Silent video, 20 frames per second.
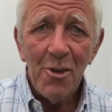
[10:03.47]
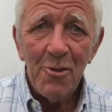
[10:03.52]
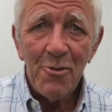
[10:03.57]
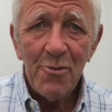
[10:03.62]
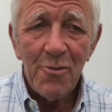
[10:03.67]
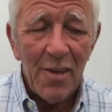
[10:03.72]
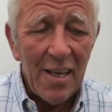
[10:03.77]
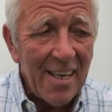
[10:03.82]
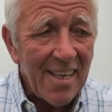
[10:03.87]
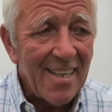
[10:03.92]

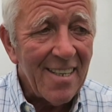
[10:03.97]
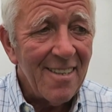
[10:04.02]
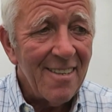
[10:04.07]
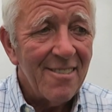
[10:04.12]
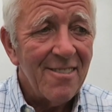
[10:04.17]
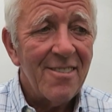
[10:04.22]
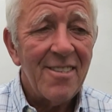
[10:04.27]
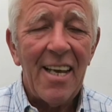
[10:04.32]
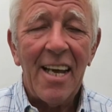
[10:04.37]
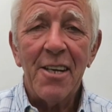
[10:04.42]
of
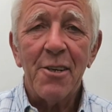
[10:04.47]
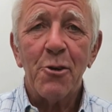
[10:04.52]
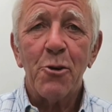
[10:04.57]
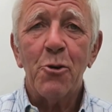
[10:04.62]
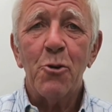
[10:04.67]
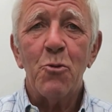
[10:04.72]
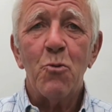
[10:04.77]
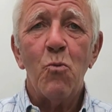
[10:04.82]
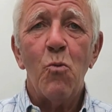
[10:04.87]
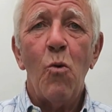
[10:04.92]
England's had a
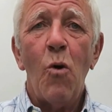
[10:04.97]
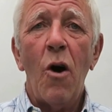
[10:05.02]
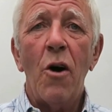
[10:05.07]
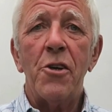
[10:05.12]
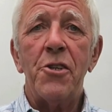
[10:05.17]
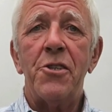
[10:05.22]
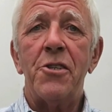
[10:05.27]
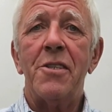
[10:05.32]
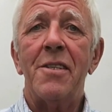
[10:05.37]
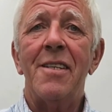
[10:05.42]
good
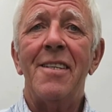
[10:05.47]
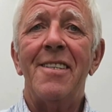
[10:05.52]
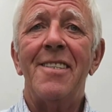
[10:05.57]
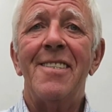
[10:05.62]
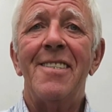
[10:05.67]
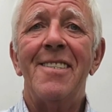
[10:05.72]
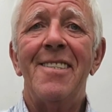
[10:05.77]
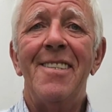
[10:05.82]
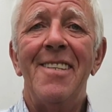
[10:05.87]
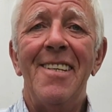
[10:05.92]
wash
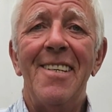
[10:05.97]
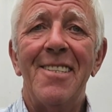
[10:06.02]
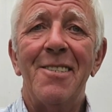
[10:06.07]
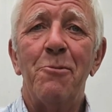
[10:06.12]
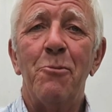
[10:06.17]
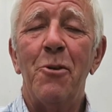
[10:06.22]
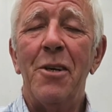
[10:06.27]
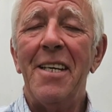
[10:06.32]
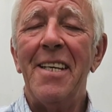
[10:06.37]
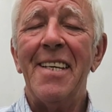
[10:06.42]

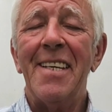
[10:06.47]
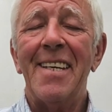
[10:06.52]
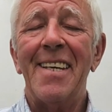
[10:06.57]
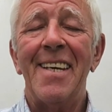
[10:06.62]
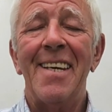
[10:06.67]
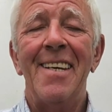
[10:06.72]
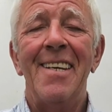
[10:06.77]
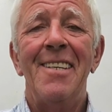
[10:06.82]
this week.